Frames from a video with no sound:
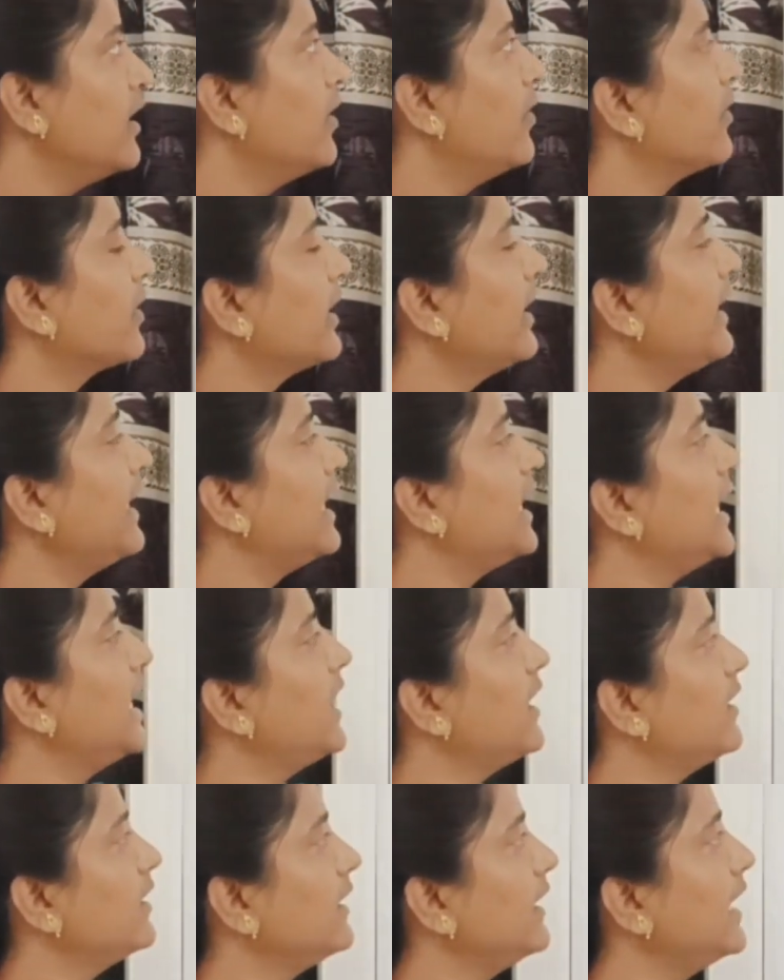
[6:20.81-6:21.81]
Okay,
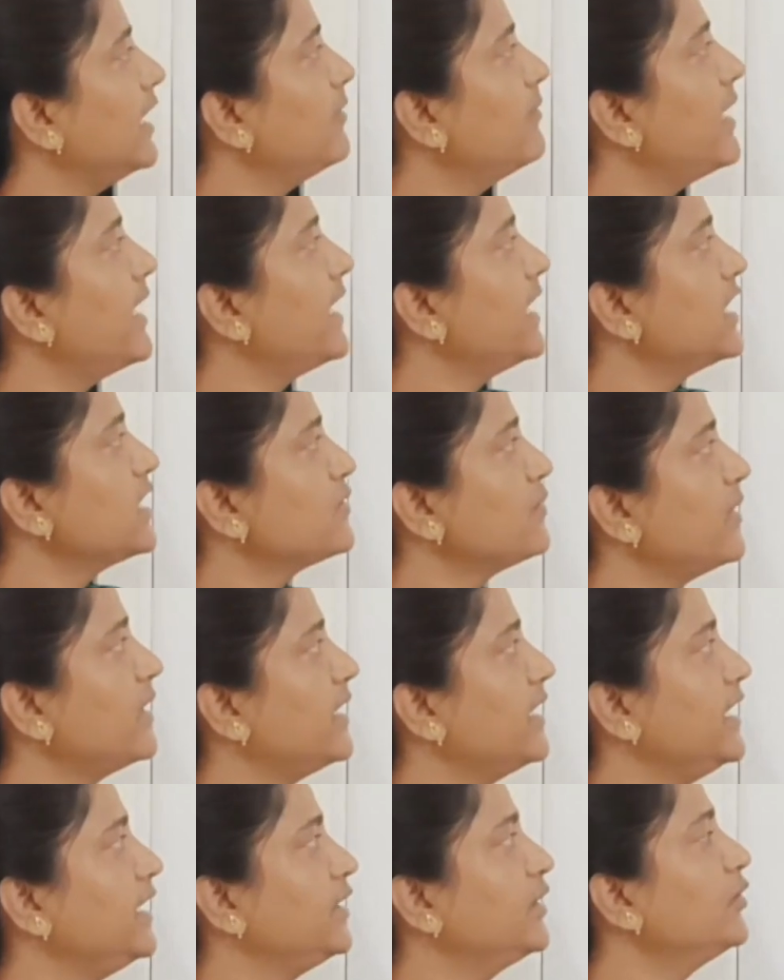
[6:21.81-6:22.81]
n minus
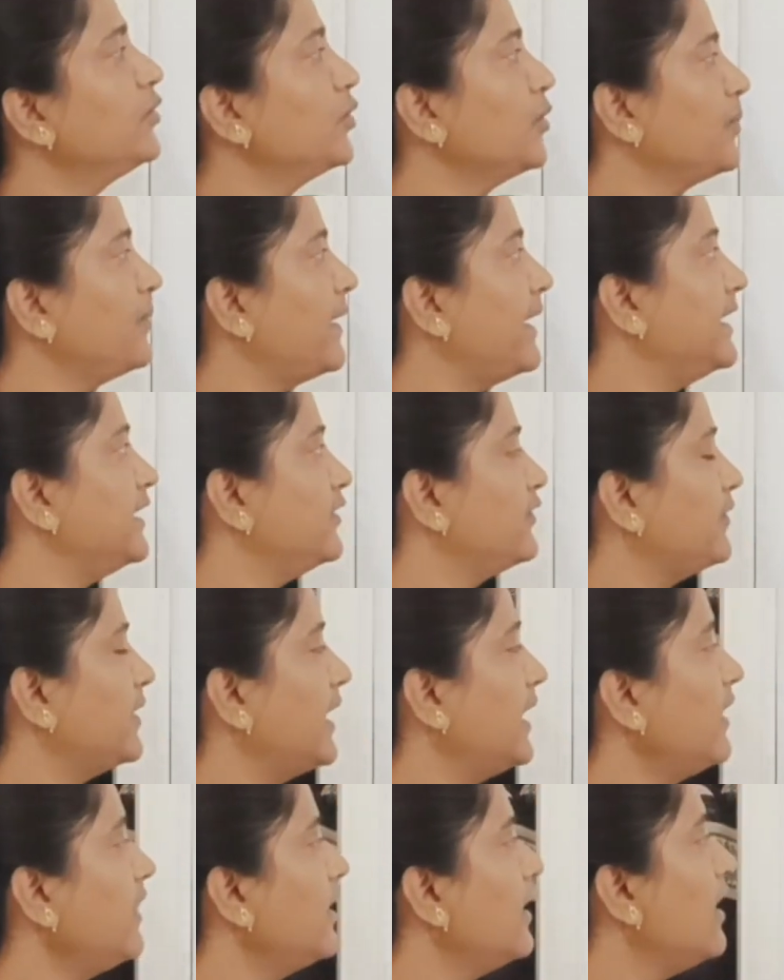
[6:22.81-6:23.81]
1 into
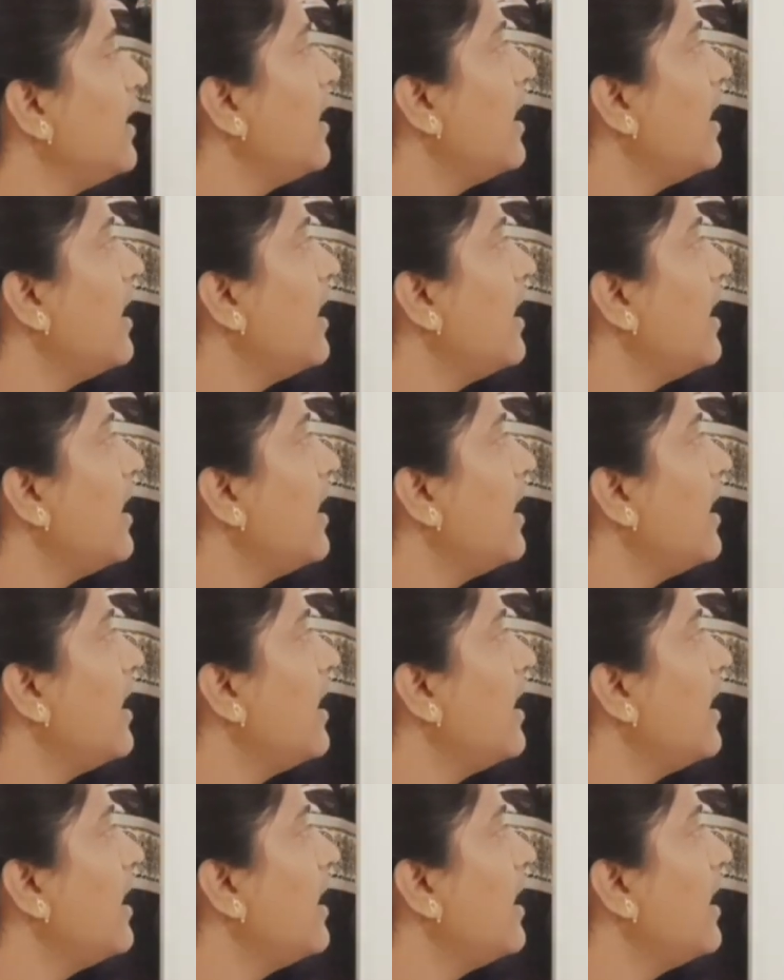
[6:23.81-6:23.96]
2.5